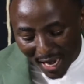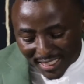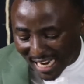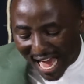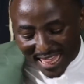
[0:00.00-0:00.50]

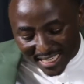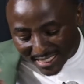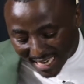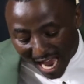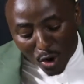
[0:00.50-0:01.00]
let others
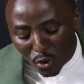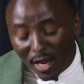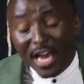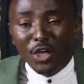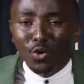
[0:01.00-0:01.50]
down,
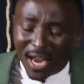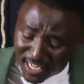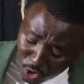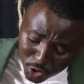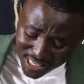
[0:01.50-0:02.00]
you
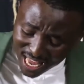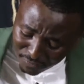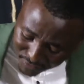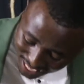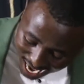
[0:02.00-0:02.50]
let
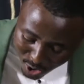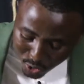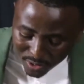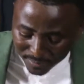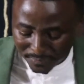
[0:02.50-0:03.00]
yourself
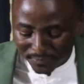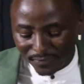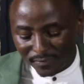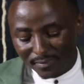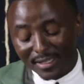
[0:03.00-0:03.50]
down.
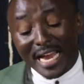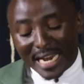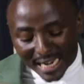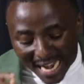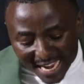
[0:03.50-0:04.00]

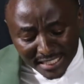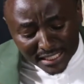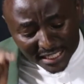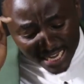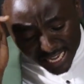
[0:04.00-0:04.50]
Let
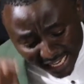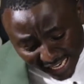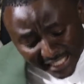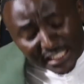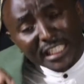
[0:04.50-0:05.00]
it
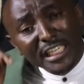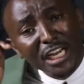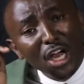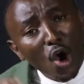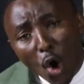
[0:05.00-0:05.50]

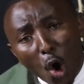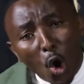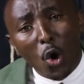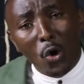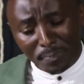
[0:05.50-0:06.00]

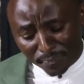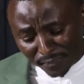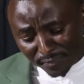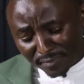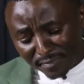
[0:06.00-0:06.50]
go.
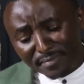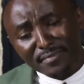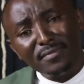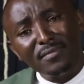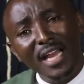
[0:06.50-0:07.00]

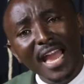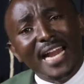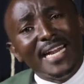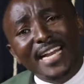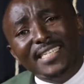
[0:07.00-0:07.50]

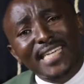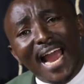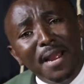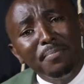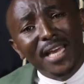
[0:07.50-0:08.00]
Next
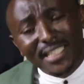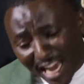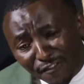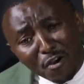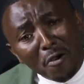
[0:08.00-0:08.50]
time the
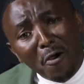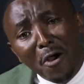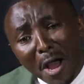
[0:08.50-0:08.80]
devil